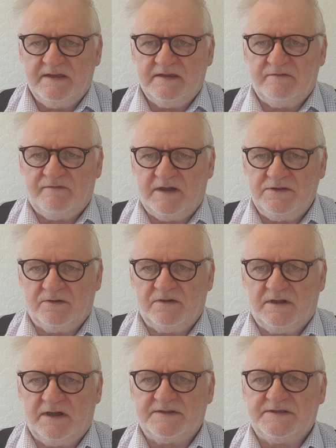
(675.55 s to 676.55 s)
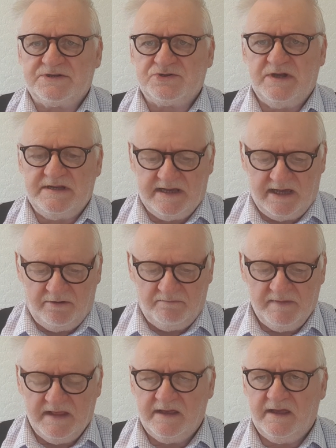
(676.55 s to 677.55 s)
In fact, you can cut a tree
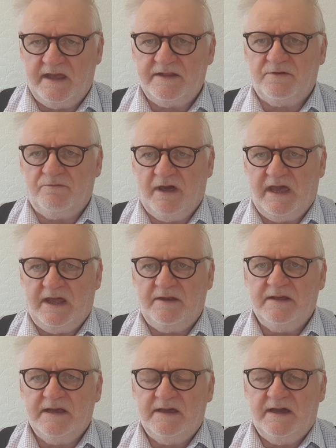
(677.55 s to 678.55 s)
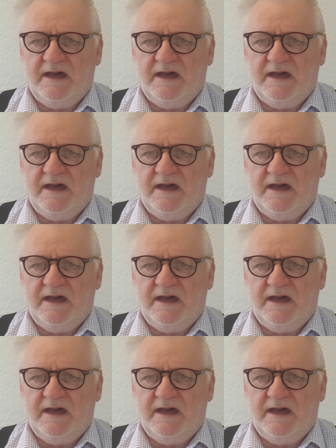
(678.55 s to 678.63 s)
down in the rain